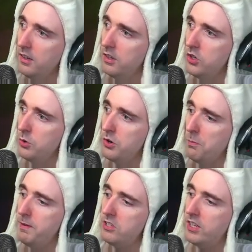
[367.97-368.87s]
you
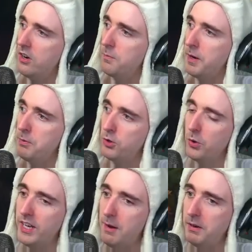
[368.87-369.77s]
don't be scared of people
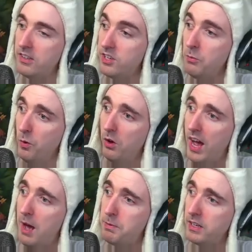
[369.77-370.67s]
doing that because it will
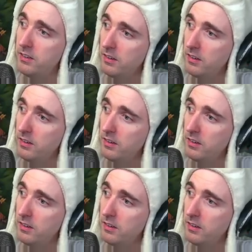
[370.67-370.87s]
happen.